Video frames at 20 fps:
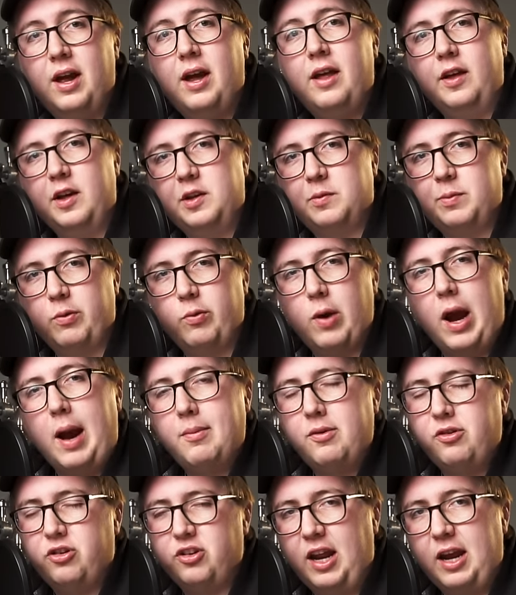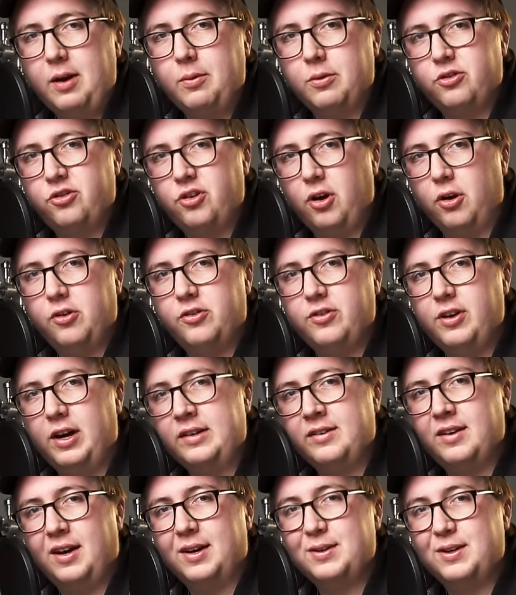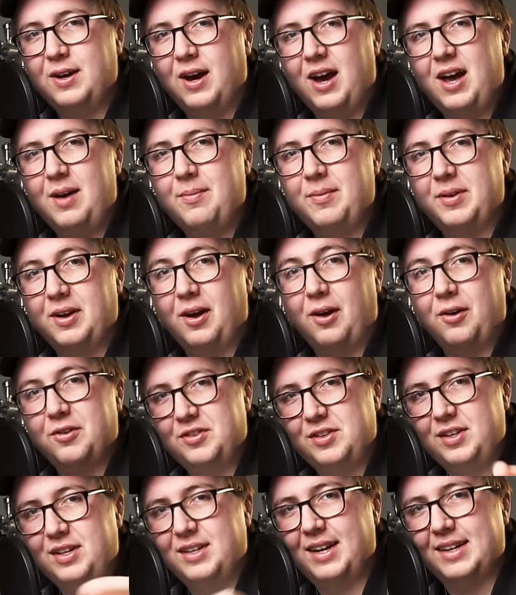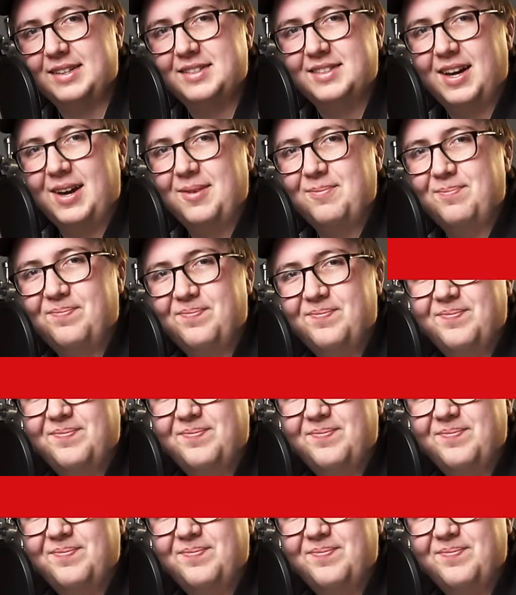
This has been Robbie Janae with Shutterstock.com, and I'll see you next time.